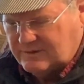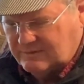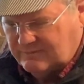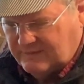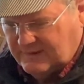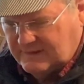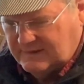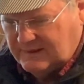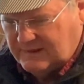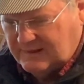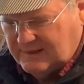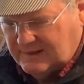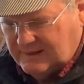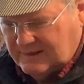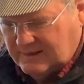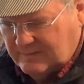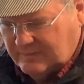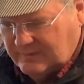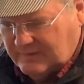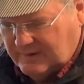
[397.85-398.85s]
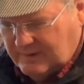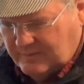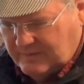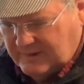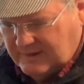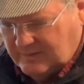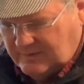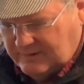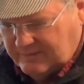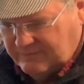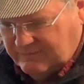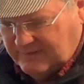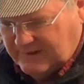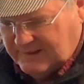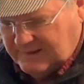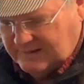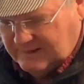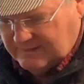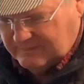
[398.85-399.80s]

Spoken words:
If I need any of them, I'll be able to find